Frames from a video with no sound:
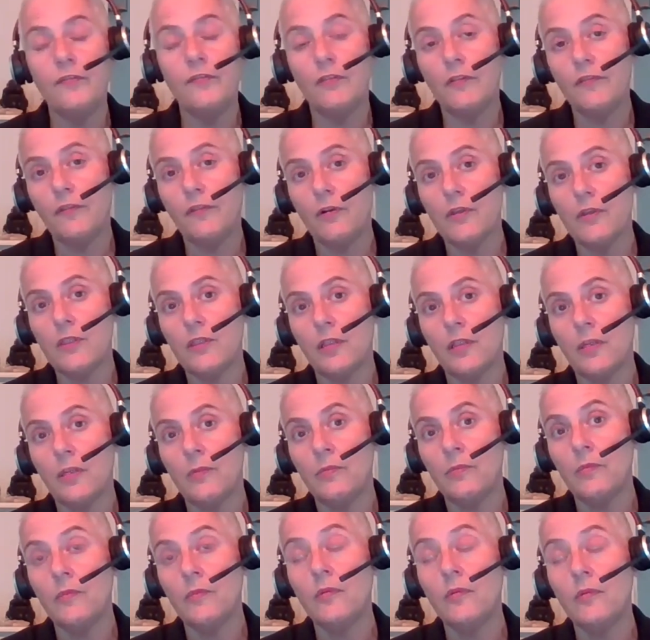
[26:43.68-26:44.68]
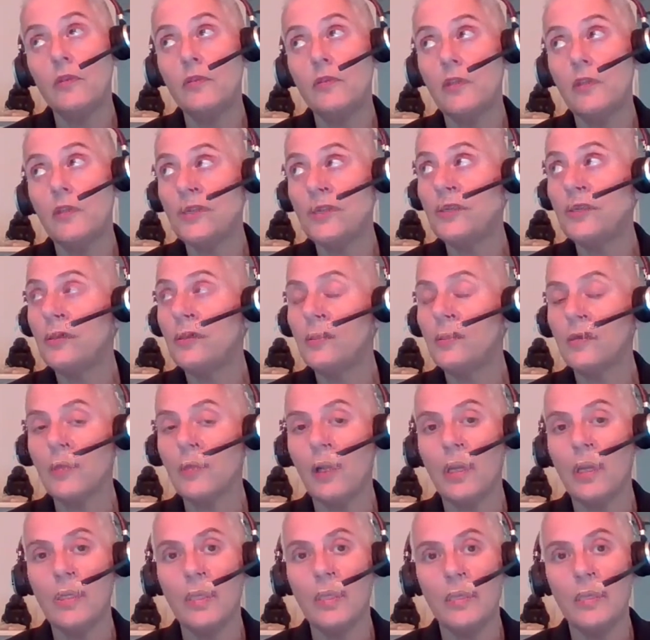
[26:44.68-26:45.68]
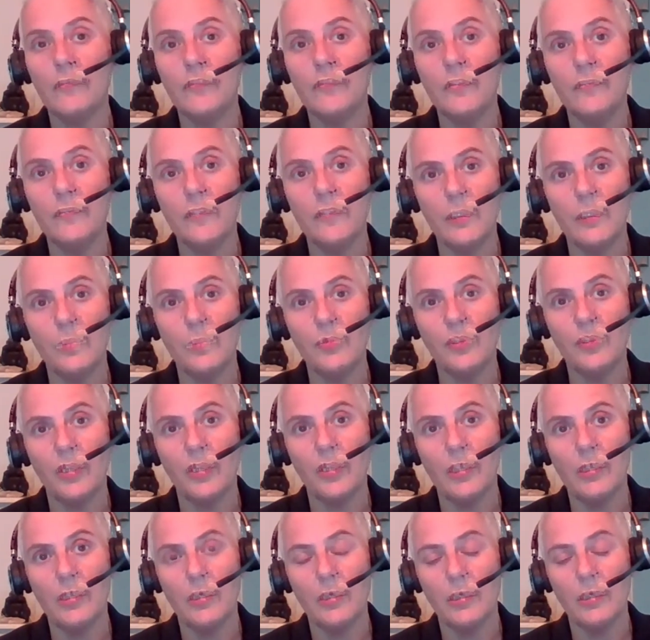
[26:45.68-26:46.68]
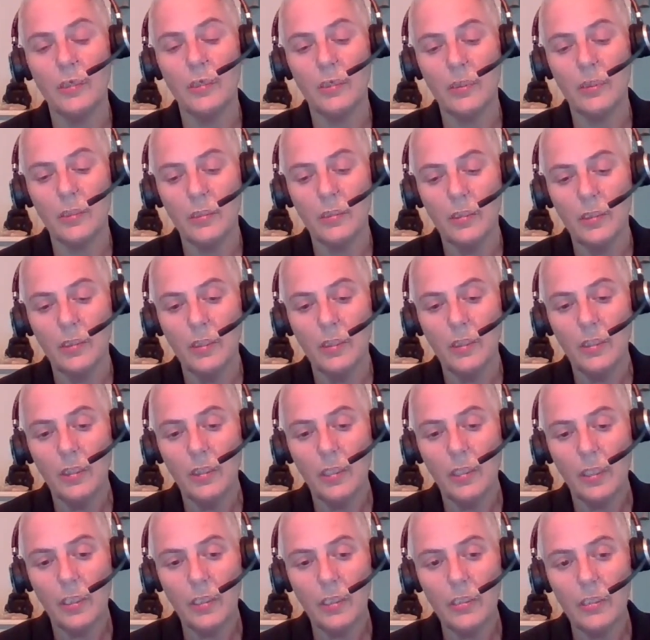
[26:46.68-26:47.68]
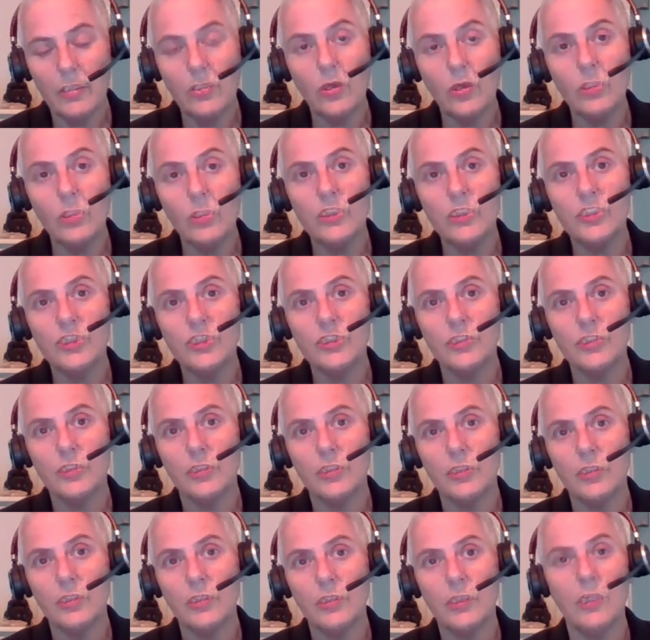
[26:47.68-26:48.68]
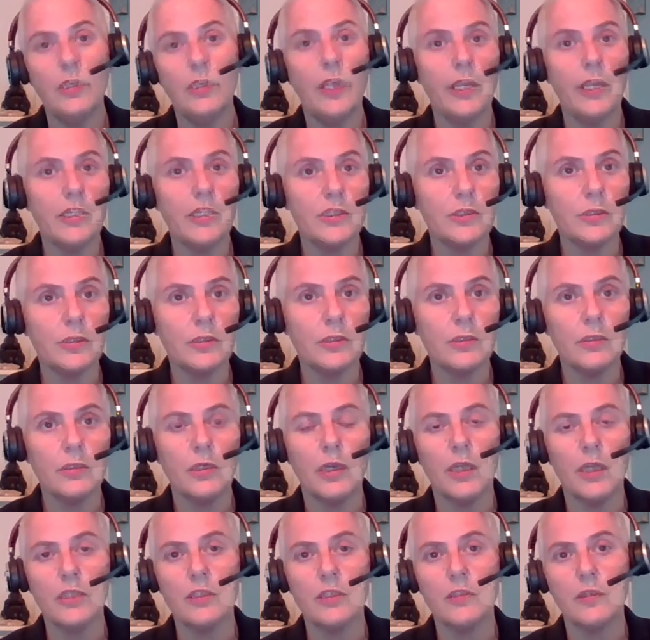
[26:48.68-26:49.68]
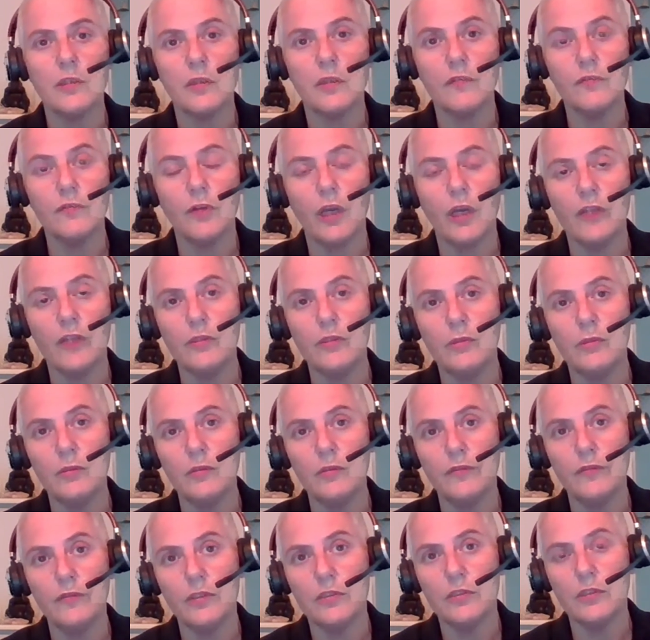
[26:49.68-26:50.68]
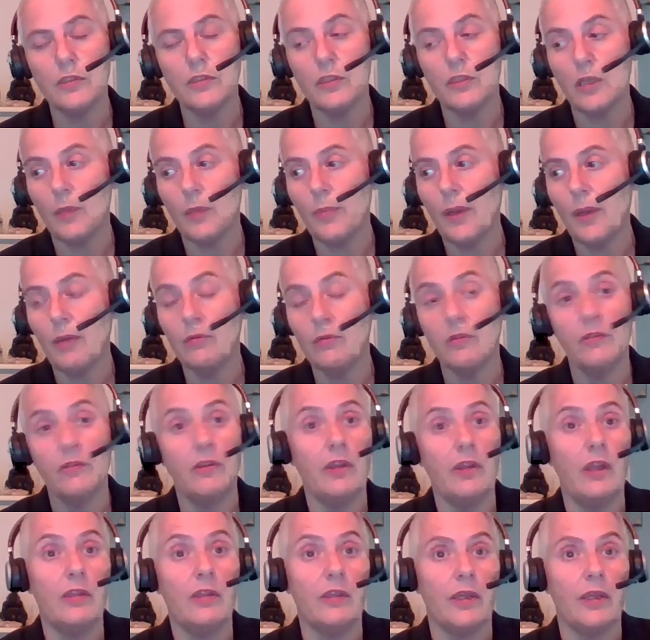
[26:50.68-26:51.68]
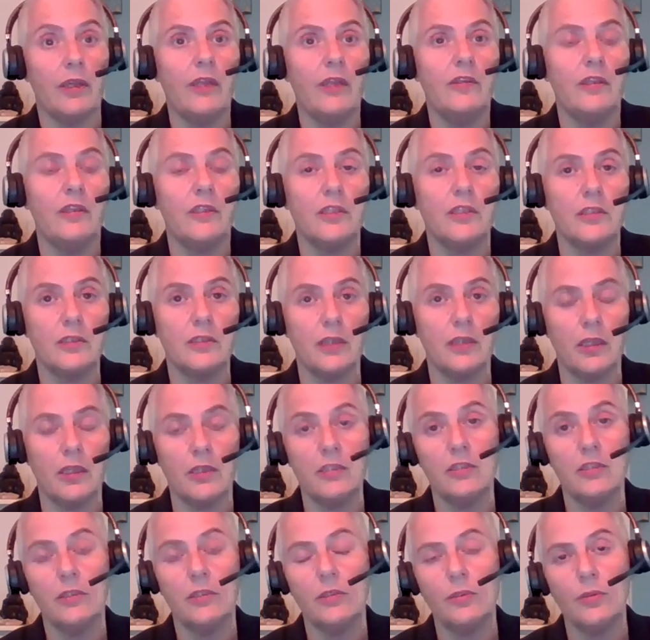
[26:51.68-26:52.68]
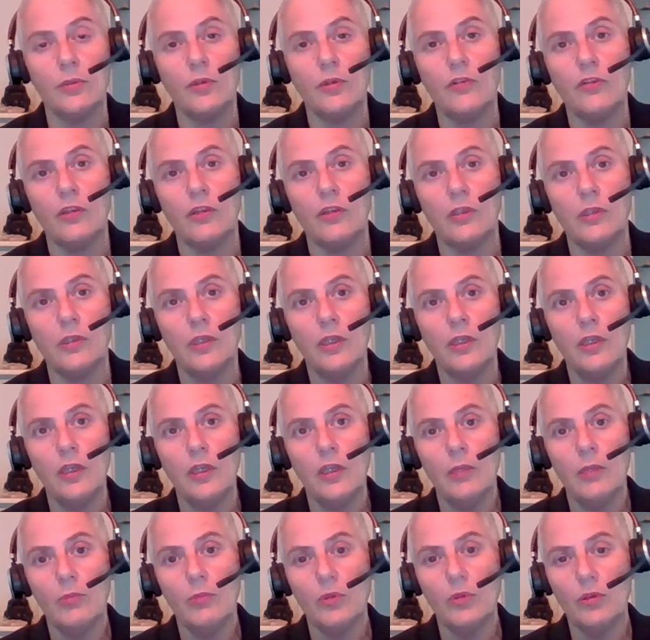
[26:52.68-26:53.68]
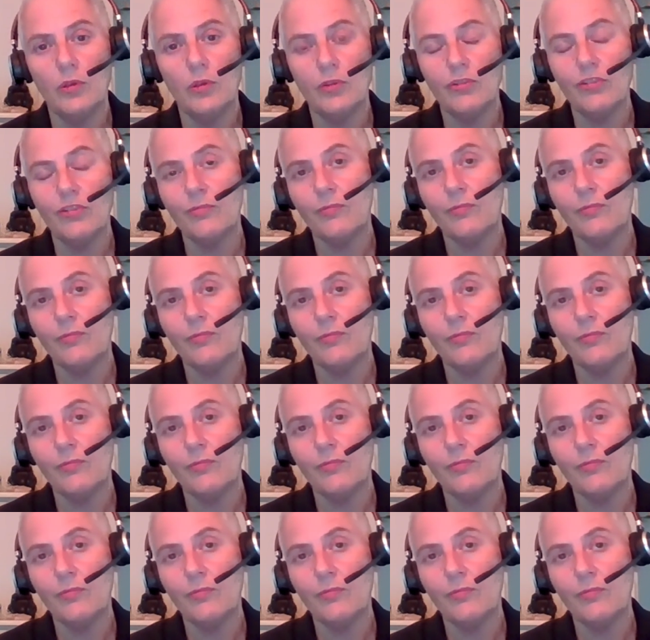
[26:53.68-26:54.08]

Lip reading: the first time this year, I have developed a college lecture at the university about data ethics and security, because